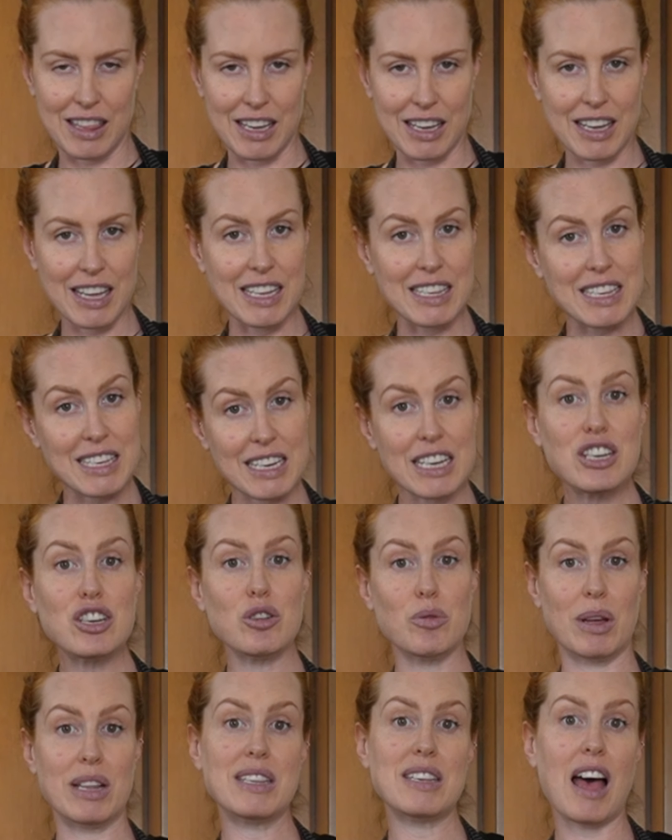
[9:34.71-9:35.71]

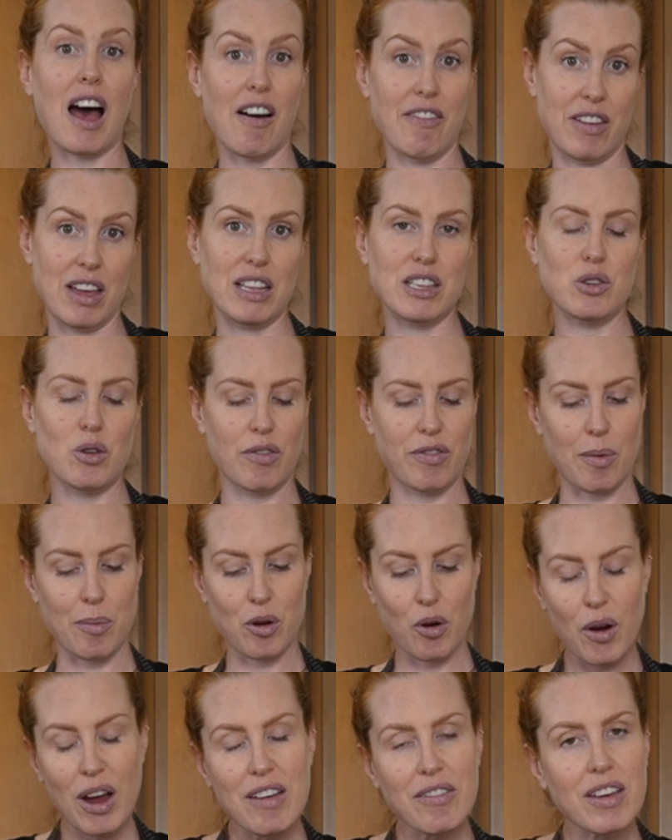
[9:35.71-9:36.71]
constituents of it. So if I'm
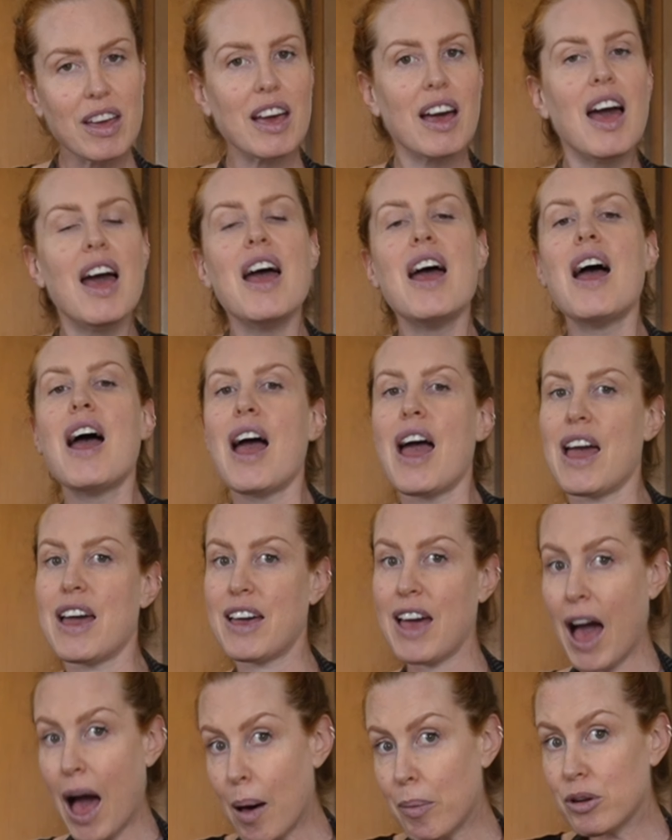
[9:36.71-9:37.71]
craving a
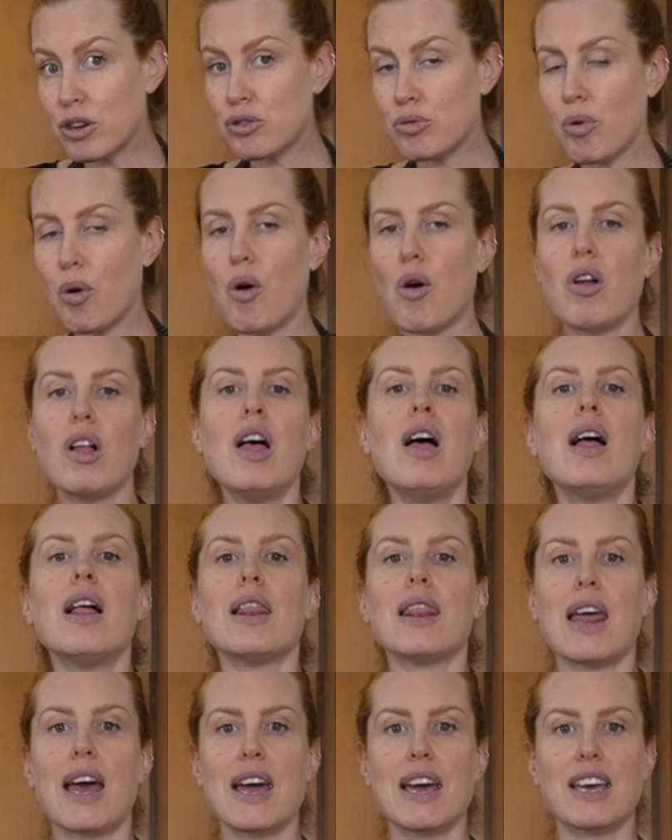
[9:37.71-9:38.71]
cabbage roll,
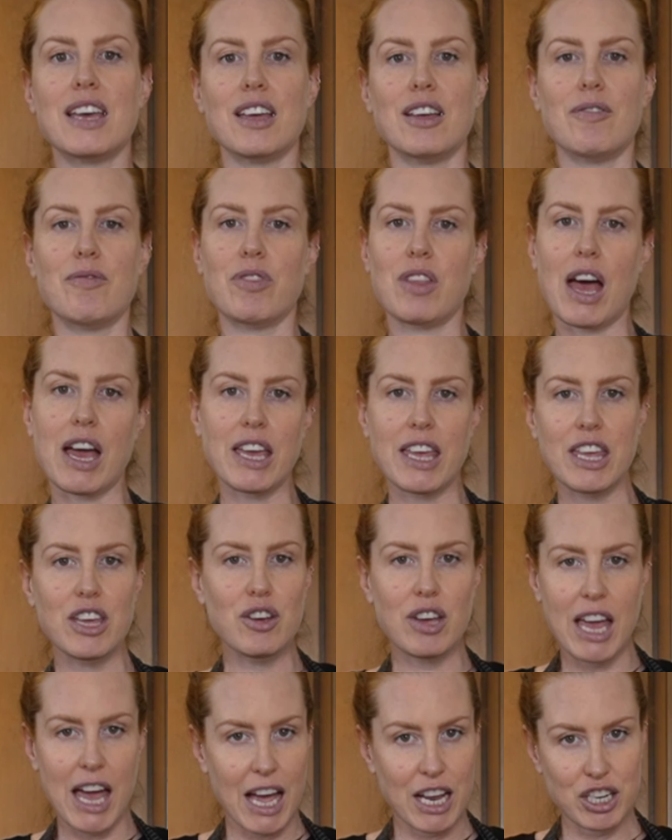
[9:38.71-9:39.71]
like you
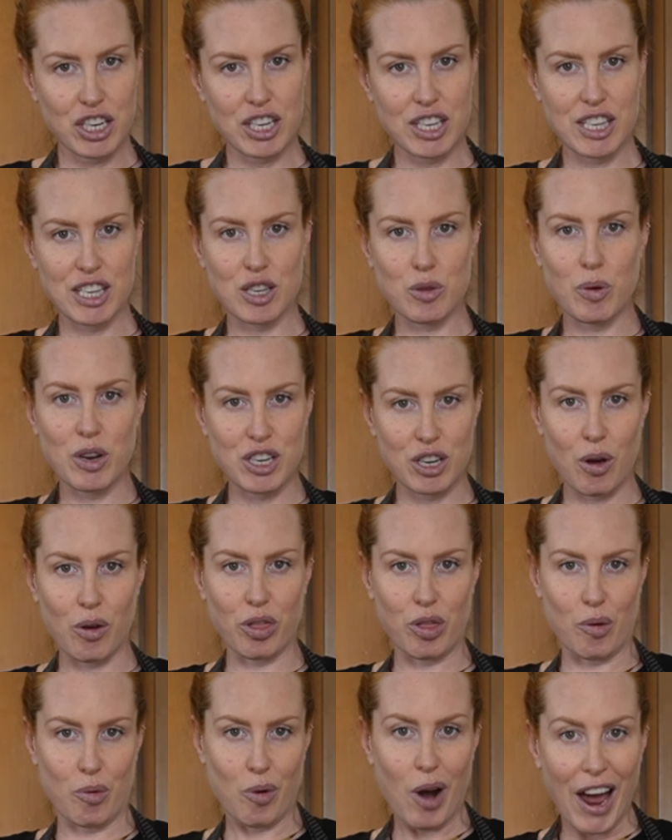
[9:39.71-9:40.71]
can't just switch
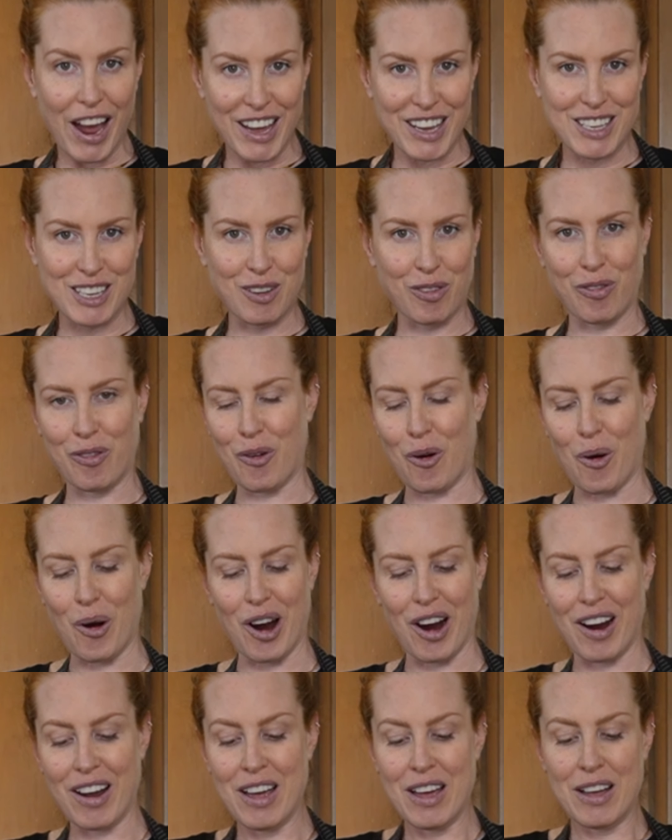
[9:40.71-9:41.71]
out the rice
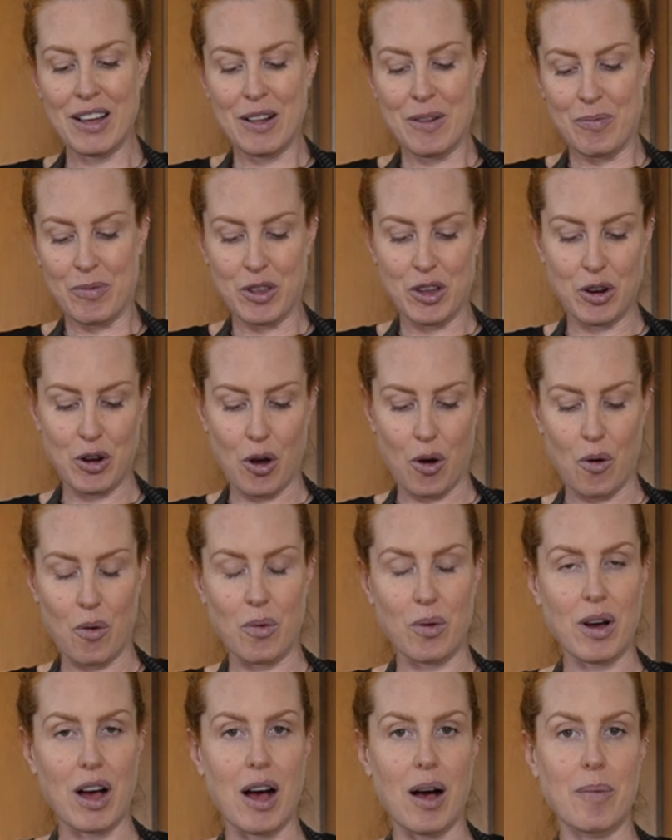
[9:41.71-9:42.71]
for, you
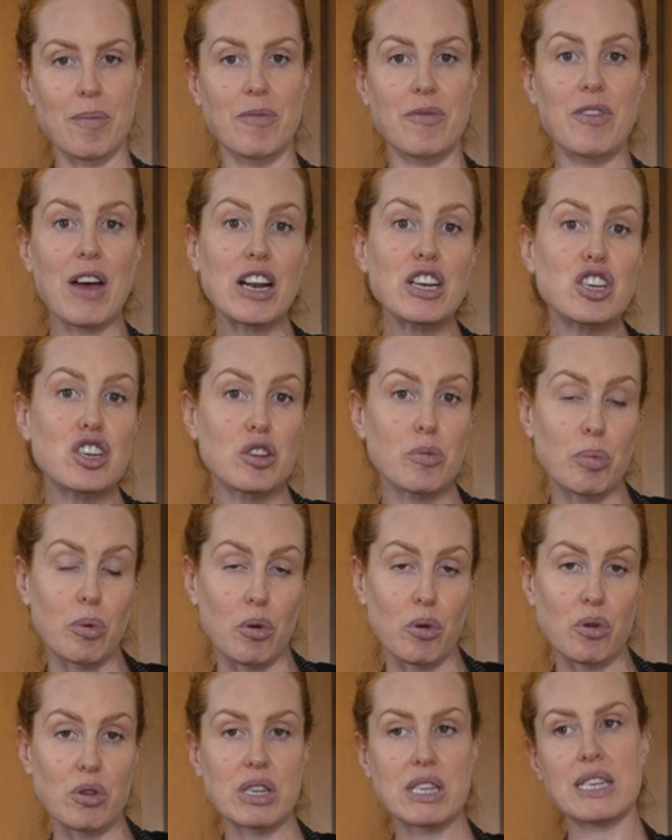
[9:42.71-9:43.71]
know,
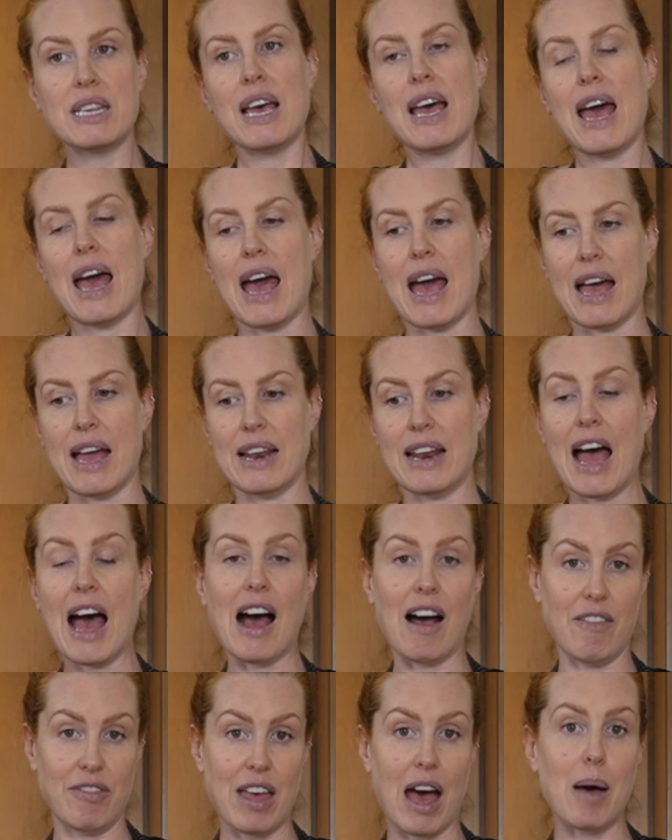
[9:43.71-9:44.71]
vegetables and
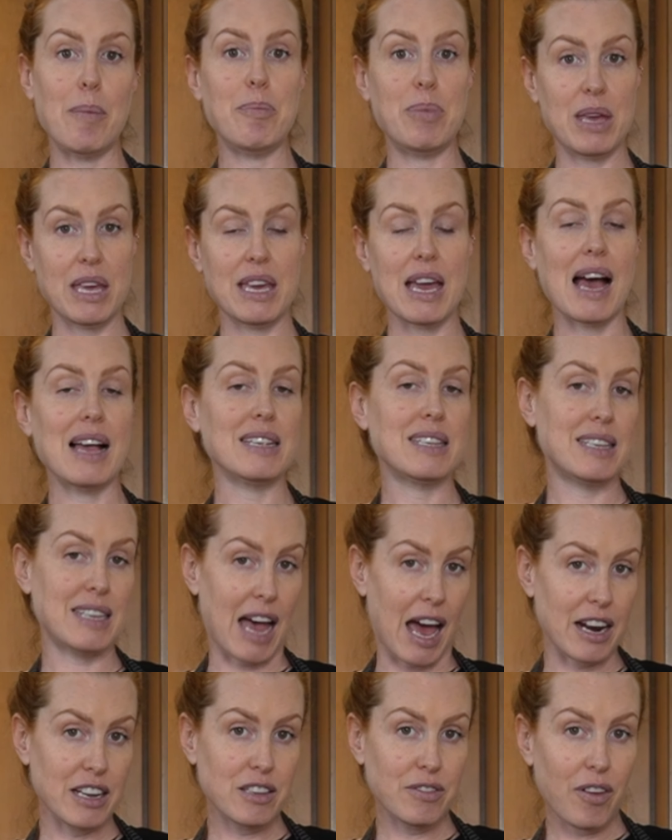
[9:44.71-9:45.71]
have that be as
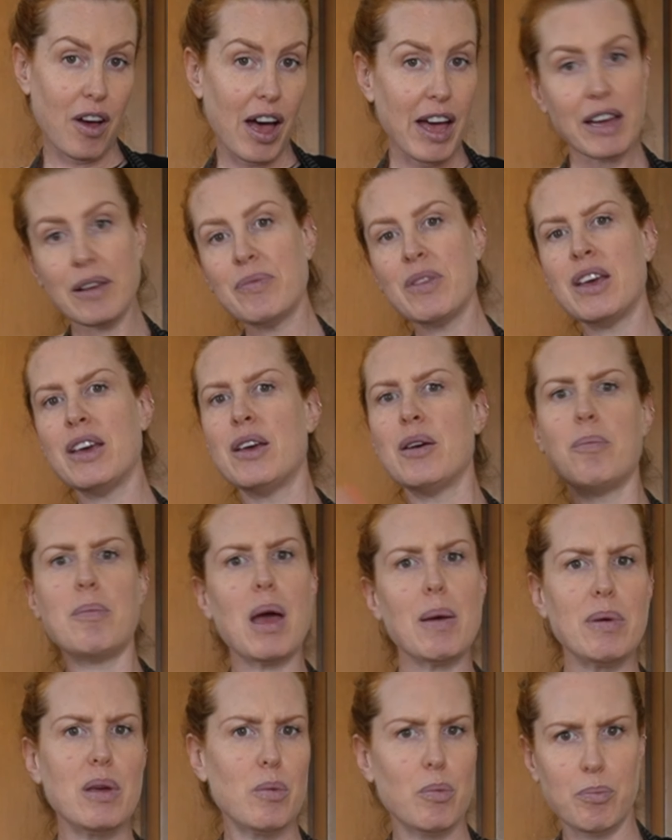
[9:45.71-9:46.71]
satisfying.
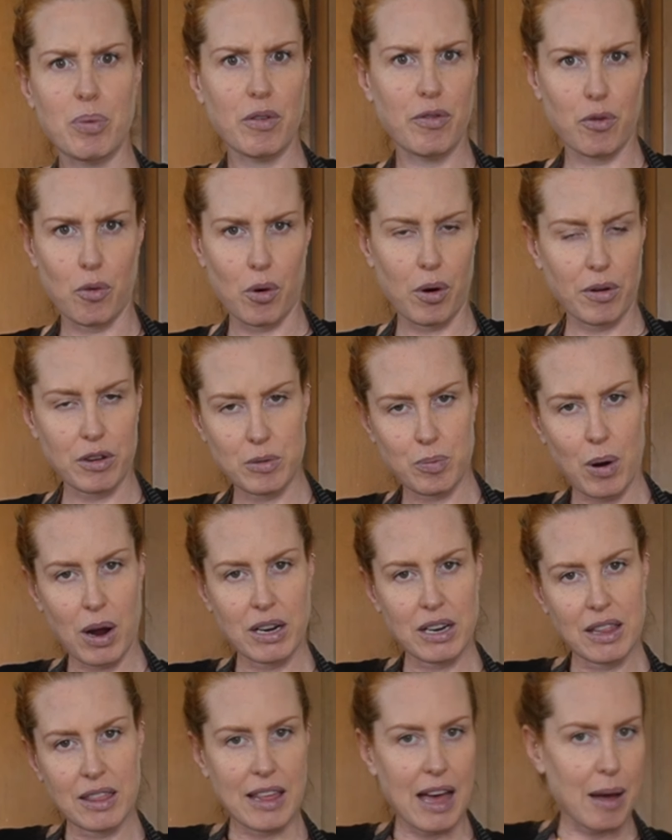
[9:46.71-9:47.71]
Maybe before I was
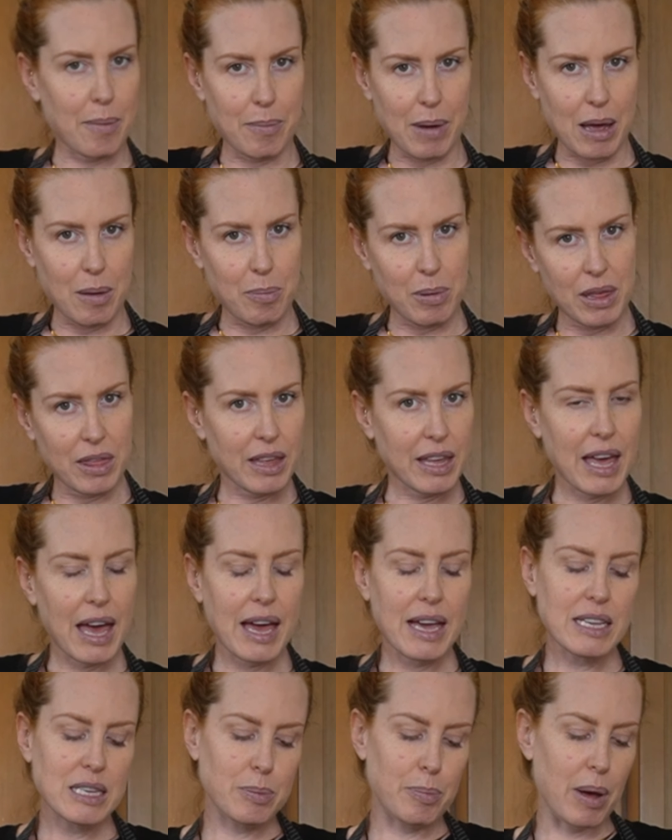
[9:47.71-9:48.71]
pregnant that might be the
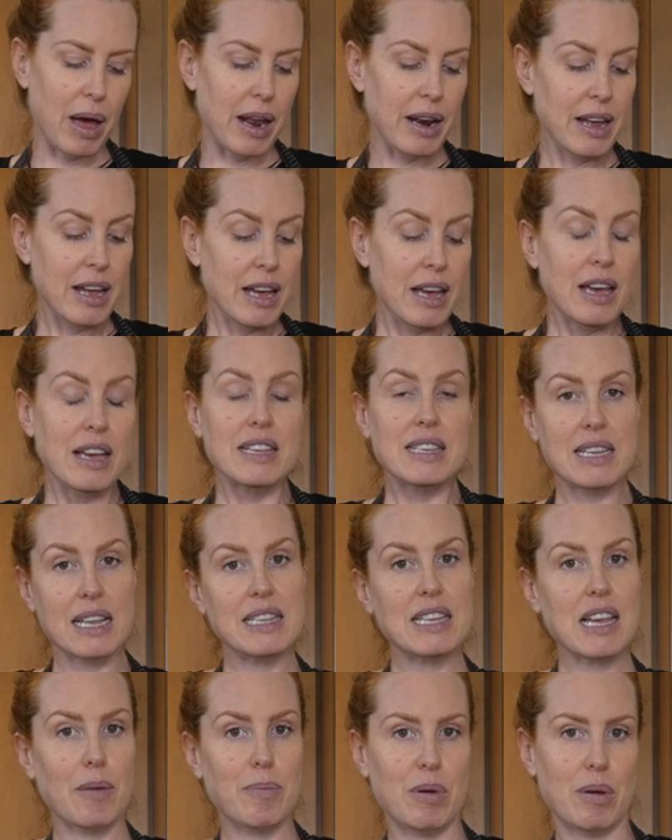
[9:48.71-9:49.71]
case, but
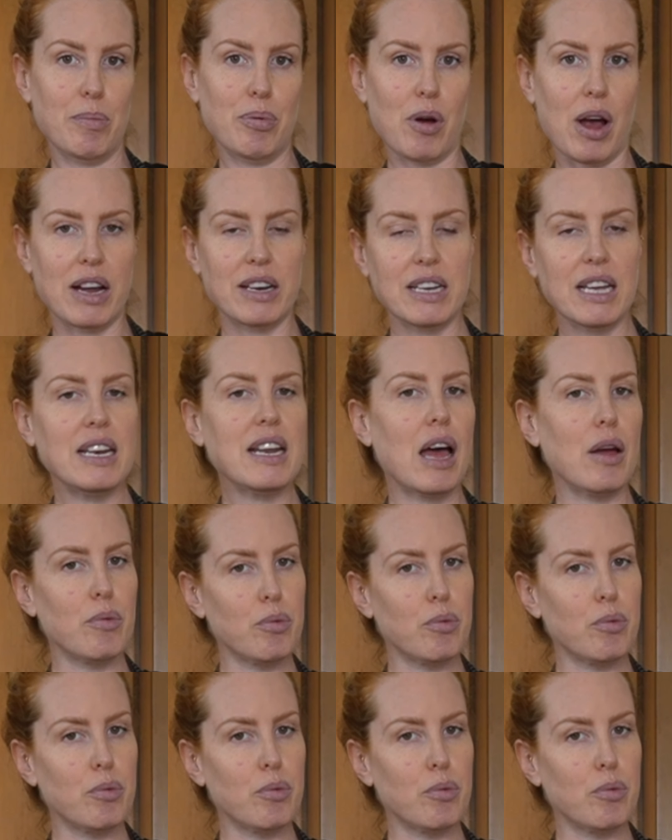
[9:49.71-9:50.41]
since I've been pregnant,